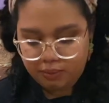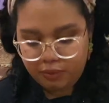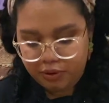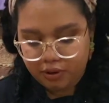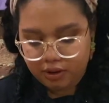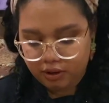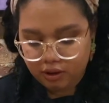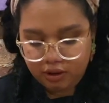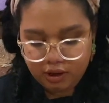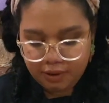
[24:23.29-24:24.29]
or you can
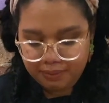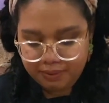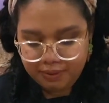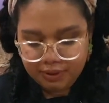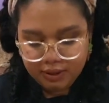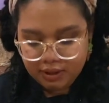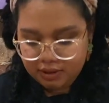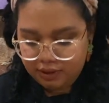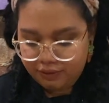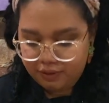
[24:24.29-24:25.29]
look up
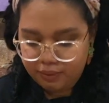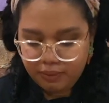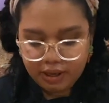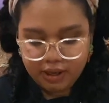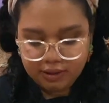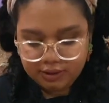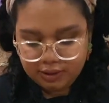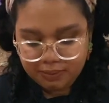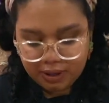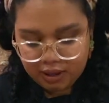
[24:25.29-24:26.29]
different ways
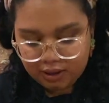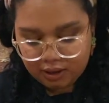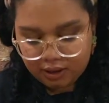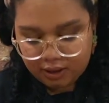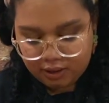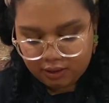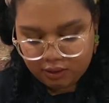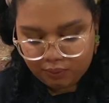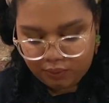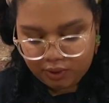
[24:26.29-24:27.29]
to make
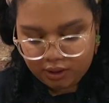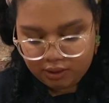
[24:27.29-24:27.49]
your wood